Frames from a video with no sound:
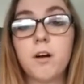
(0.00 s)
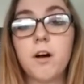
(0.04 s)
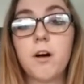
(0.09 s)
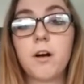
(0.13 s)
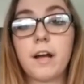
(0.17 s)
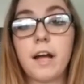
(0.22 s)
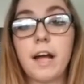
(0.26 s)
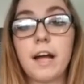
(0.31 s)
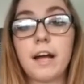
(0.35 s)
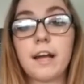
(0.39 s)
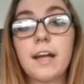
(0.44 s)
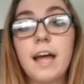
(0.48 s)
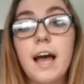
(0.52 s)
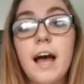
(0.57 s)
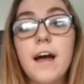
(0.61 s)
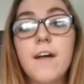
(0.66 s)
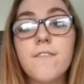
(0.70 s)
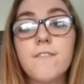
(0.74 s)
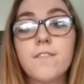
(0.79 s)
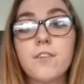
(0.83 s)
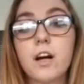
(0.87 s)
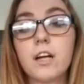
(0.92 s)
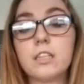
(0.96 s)
Okay,
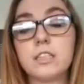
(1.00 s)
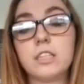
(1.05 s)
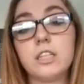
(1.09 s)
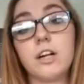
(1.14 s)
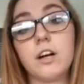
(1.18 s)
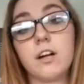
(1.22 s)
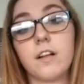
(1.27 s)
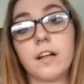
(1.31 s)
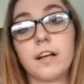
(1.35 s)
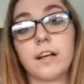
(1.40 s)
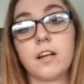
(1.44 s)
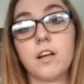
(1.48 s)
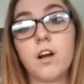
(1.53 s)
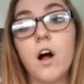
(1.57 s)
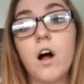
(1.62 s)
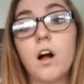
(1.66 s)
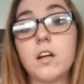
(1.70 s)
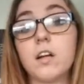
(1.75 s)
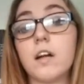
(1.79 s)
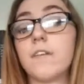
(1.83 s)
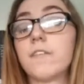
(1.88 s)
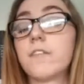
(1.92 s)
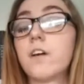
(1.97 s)
Kat and Frosty are, like, an
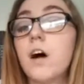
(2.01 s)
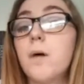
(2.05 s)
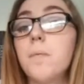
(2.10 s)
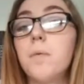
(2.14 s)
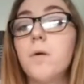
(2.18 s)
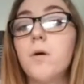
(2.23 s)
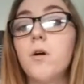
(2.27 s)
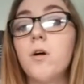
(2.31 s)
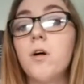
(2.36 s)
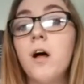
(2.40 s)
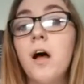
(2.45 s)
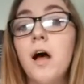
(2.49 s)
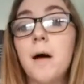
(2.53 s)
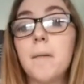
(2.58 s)
on-and-off couple,